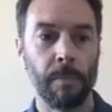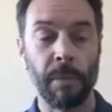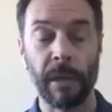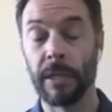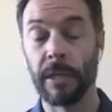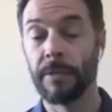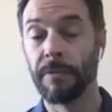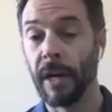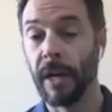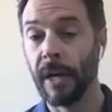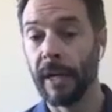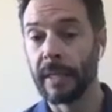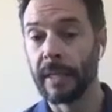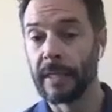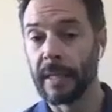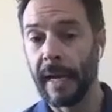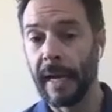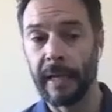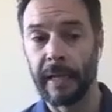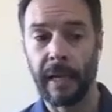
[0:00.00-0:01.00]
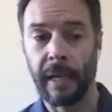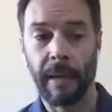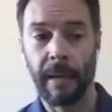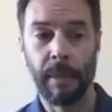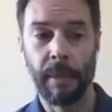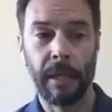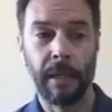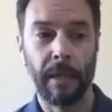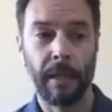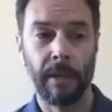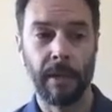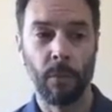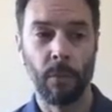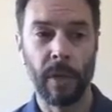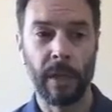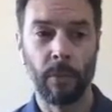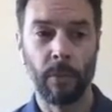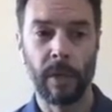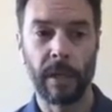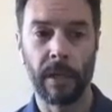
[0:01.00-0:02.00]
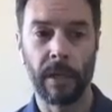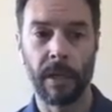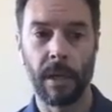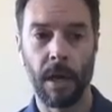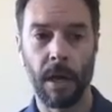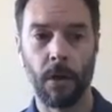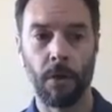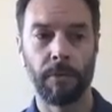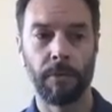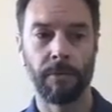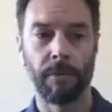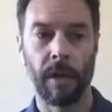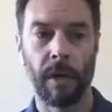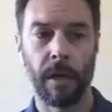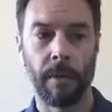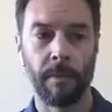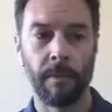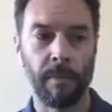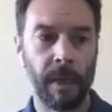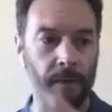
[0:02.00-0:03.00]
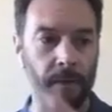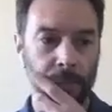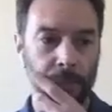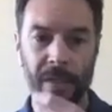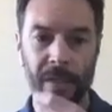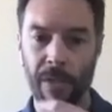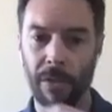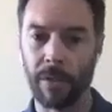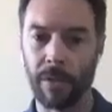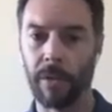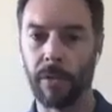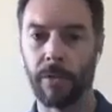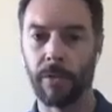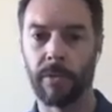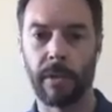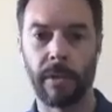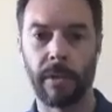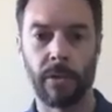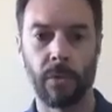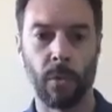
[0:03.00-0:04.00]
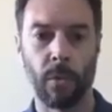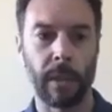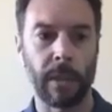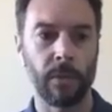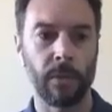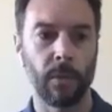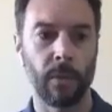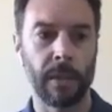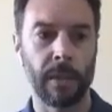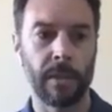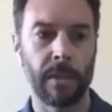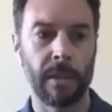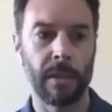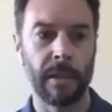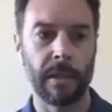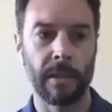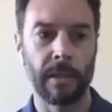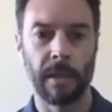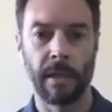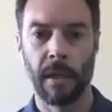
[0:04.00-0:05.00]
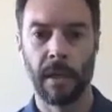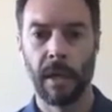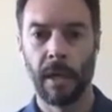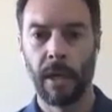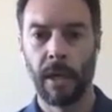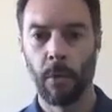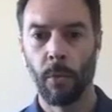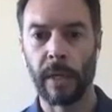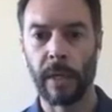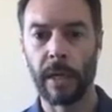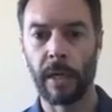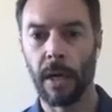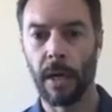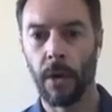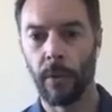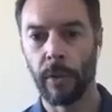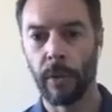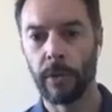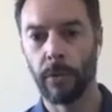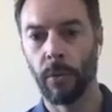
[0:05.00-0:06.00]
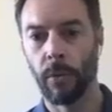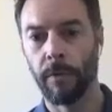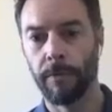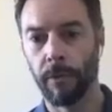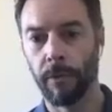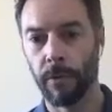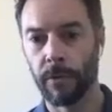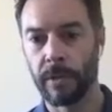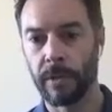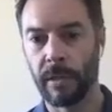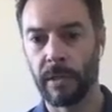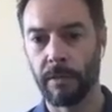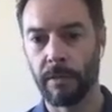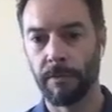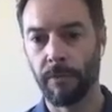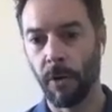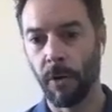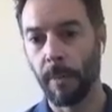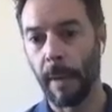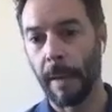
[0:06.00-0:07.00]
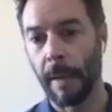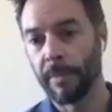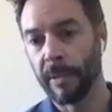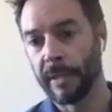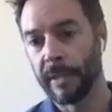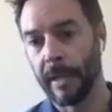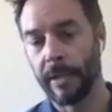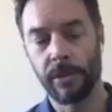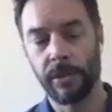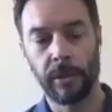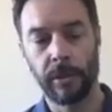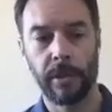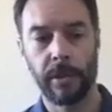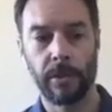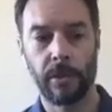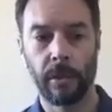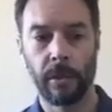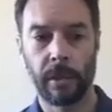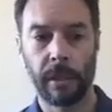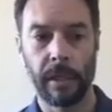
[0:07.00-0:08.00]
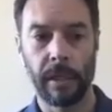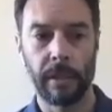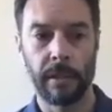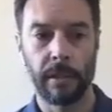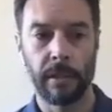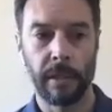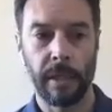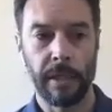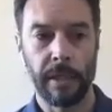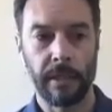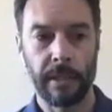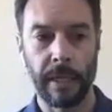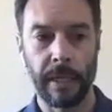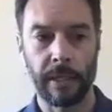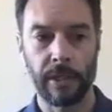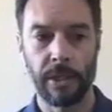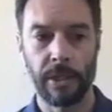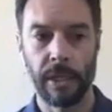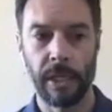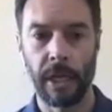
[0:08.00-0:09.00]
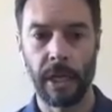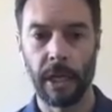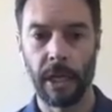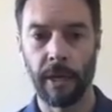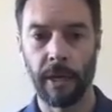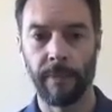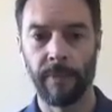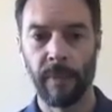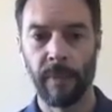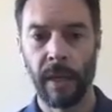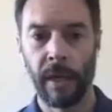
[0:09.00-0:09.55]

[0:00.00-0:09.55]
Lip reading: but it's very exciting. I mean, we could go from, if we do lose the 2020 season, we could go into a full season format potentially as early as next year.